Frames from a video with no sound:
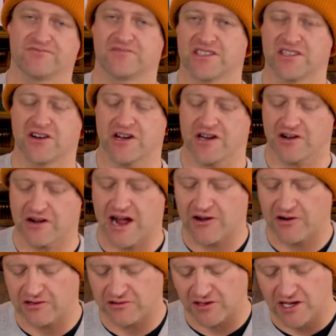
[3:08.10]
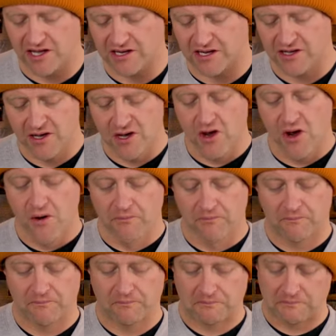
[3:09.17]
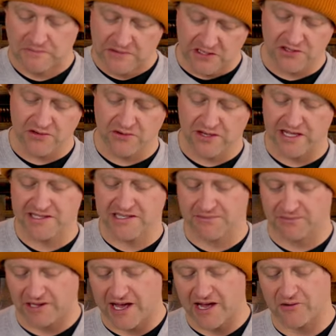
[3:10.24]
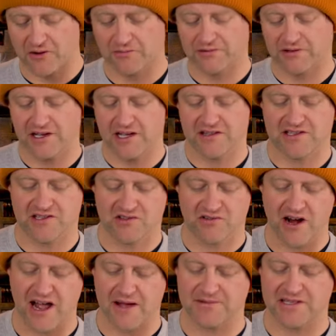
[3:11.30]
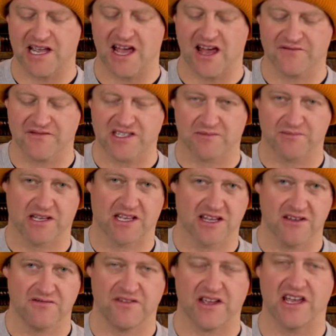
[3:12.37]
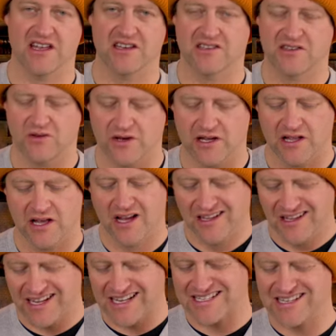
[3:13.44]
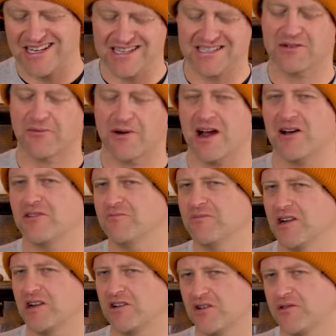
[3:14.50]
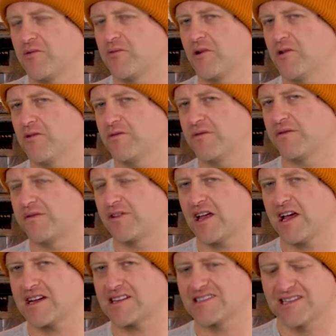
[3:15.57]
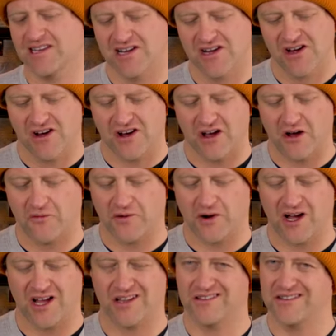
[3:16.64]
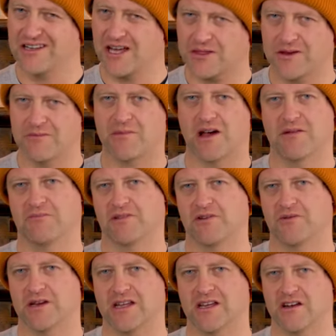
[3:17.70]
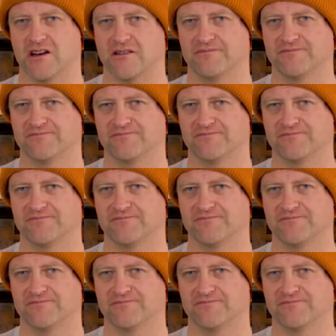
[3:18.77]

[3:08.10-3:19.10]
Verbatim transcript: sorry you're out of luck you do get some lateral play. The straps have some give into it. Like I said, it's around a middle of the road flex. Overall, nothing mind blowing here.